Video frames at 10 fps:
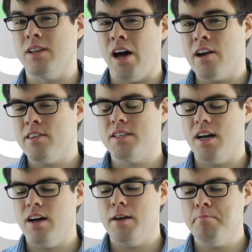a lot of the
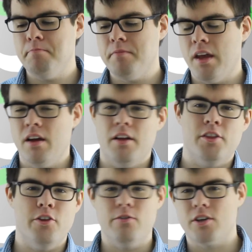time,
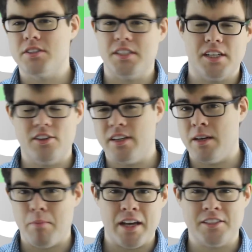the
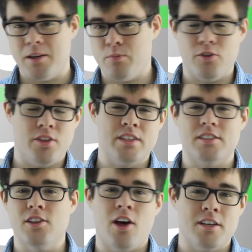versatility makes up for
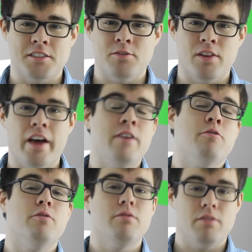this loss of
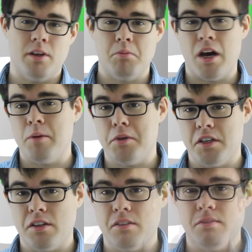life, in my
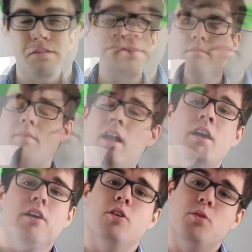opinion.
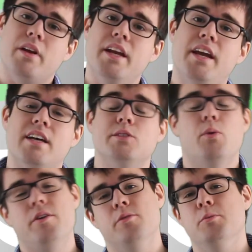Green has
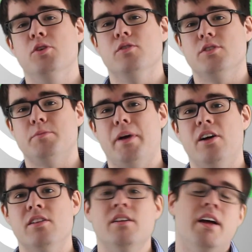1 removal
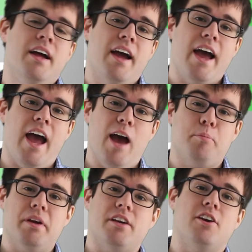spell,
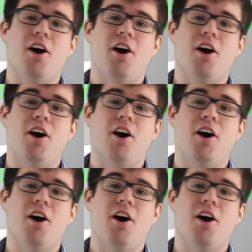Epic